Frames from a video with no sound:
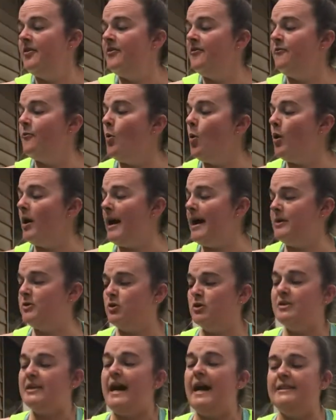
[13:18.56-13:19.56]
For
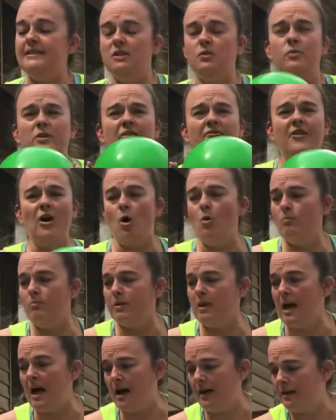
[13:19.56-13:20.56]
exercises with a foam
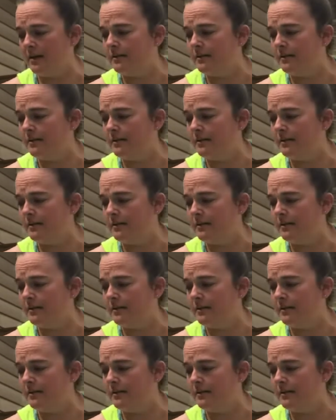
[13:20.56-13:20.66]
block.